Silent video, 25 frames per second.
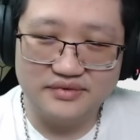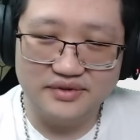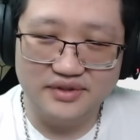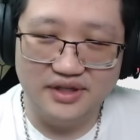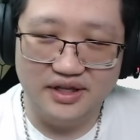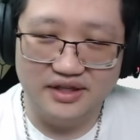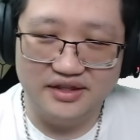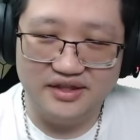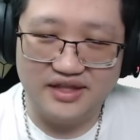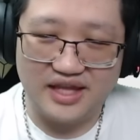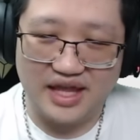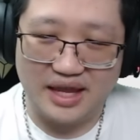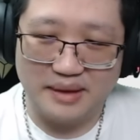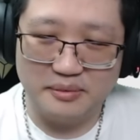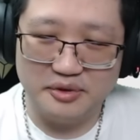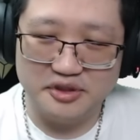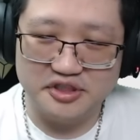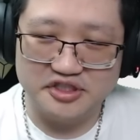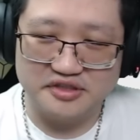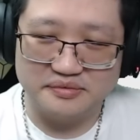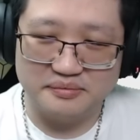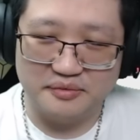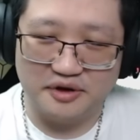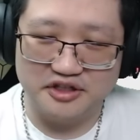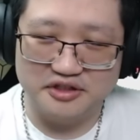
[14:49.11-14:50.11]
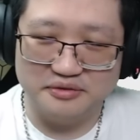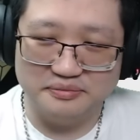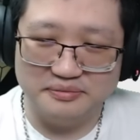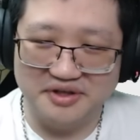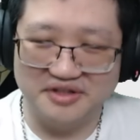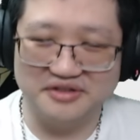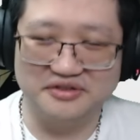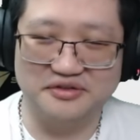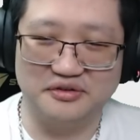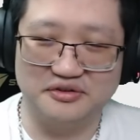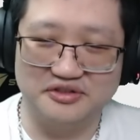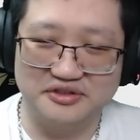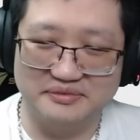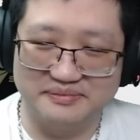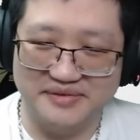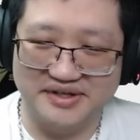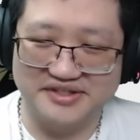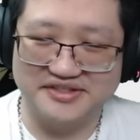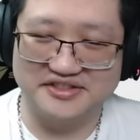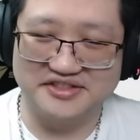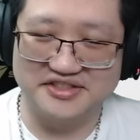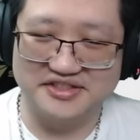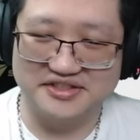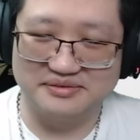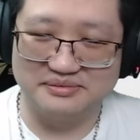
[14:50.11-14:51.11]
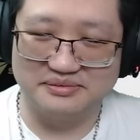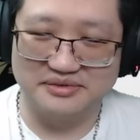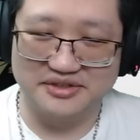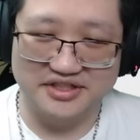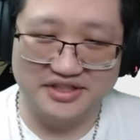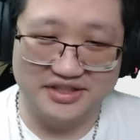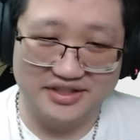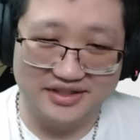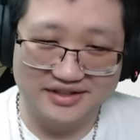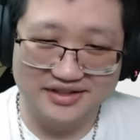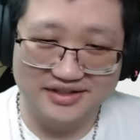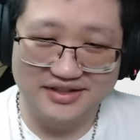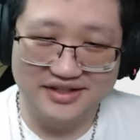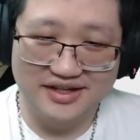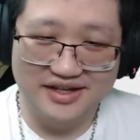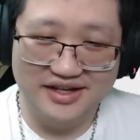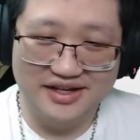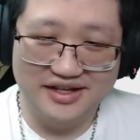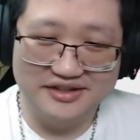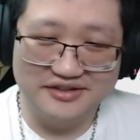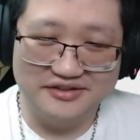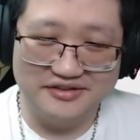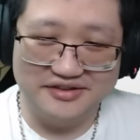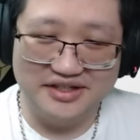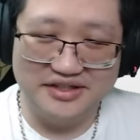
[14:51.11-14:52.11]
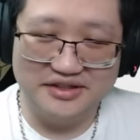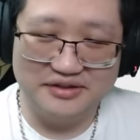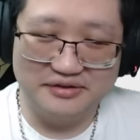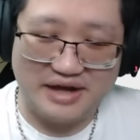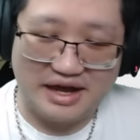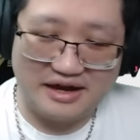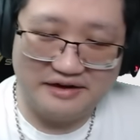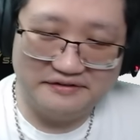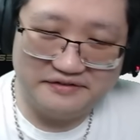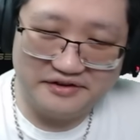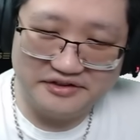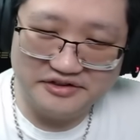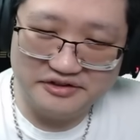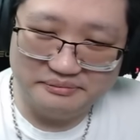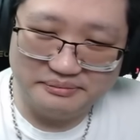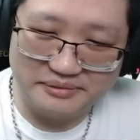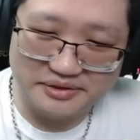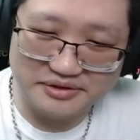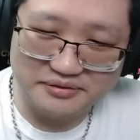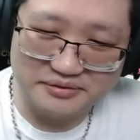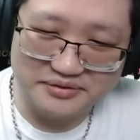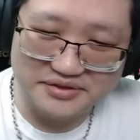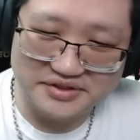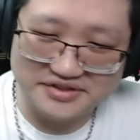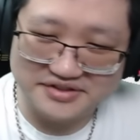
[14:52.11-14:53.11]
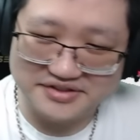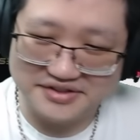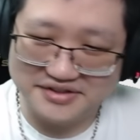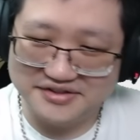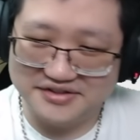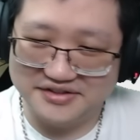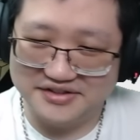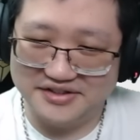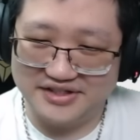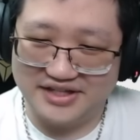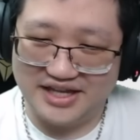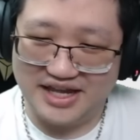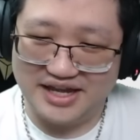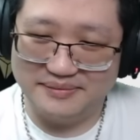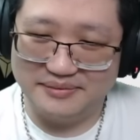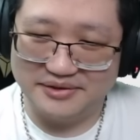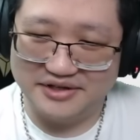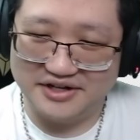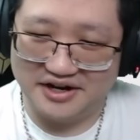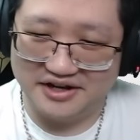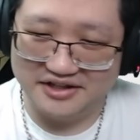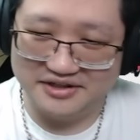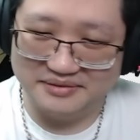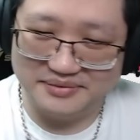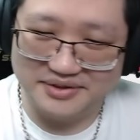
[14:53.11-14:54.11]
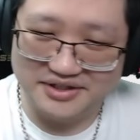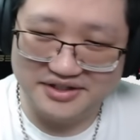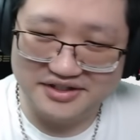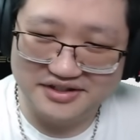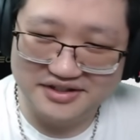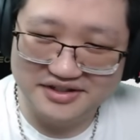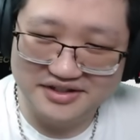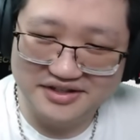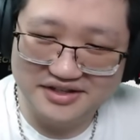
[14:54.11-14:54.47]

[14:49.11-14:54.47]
The damage is monumental, the message is bleak. Do they know how fundamental this is to the game economy?